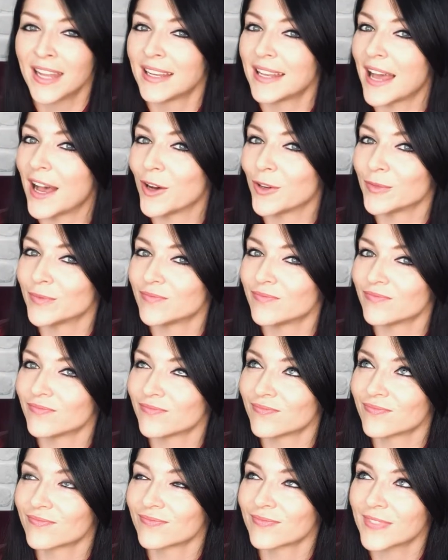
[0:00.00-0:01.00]
Now,
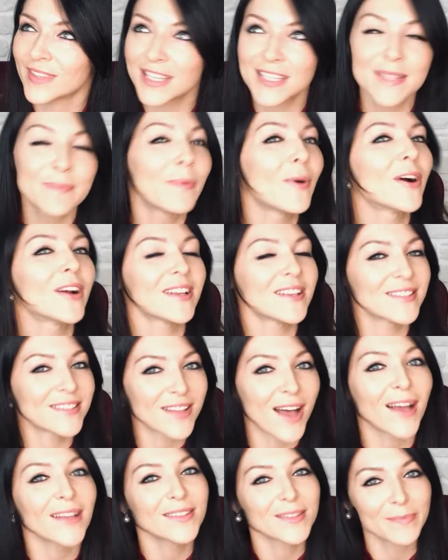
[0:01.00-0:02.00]
this part is
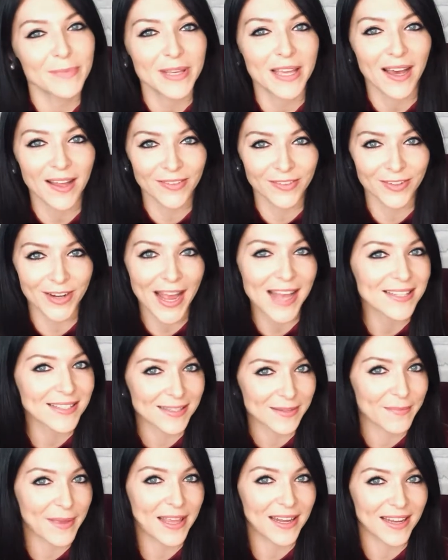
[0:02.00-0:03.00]
not to be
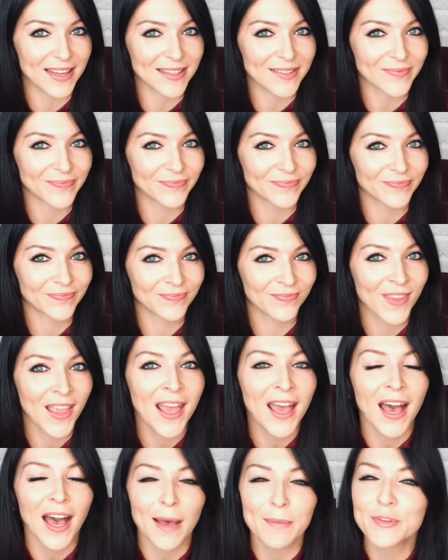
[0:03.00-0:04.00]
underestimated.
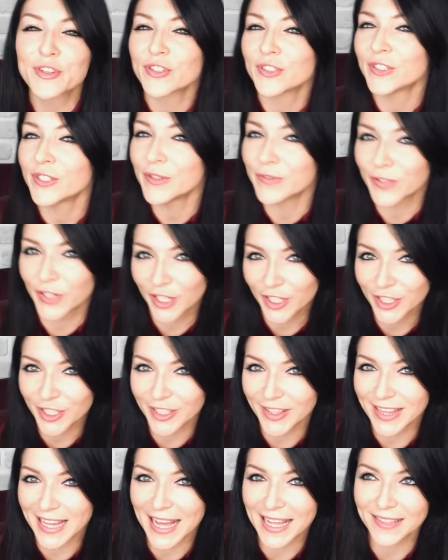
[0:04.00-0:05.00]
I'm sure you've
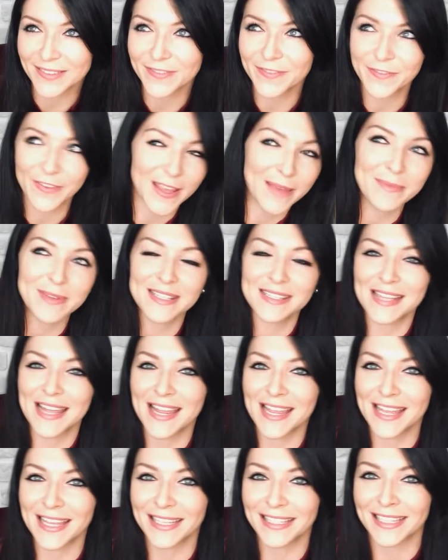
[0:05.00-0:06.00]
heard that famous
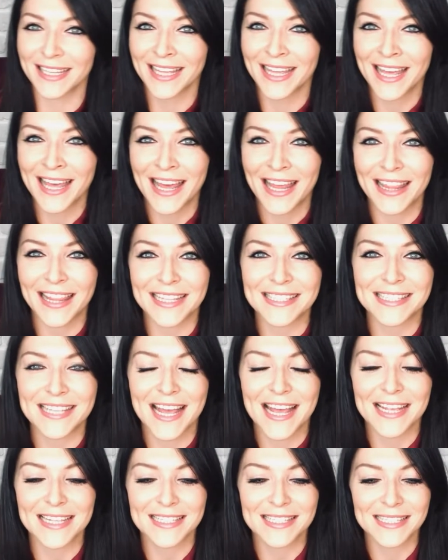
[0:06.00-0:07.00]
saying that
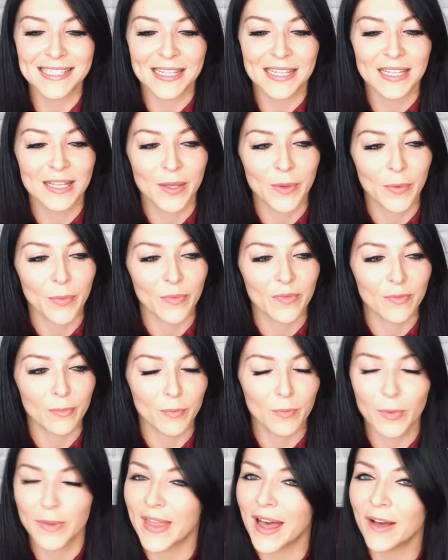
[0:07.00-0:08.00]
says,
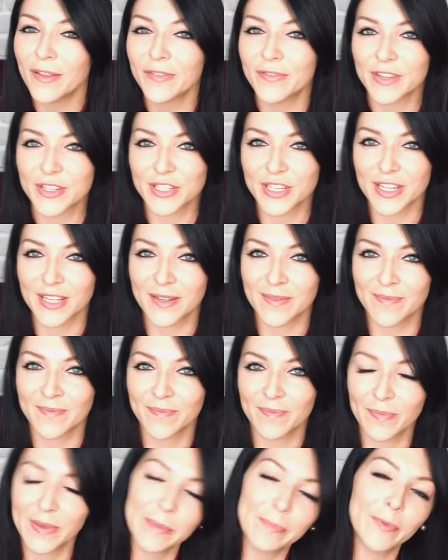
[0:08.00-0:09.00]
without vision,
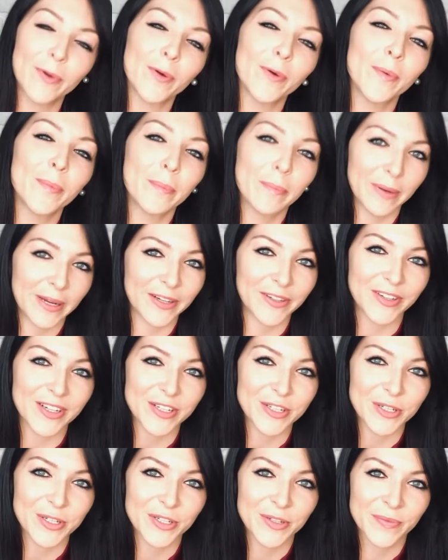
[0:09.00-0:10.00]
people
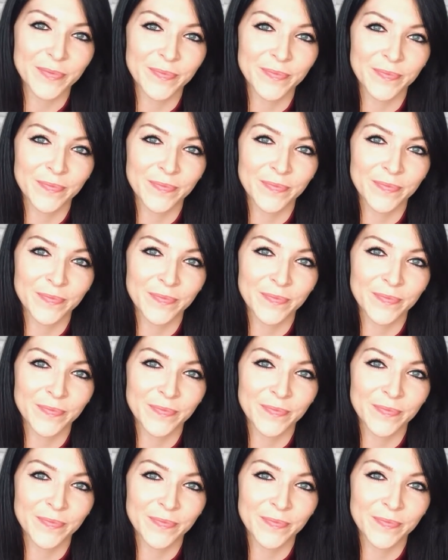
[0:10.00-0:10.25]
perish.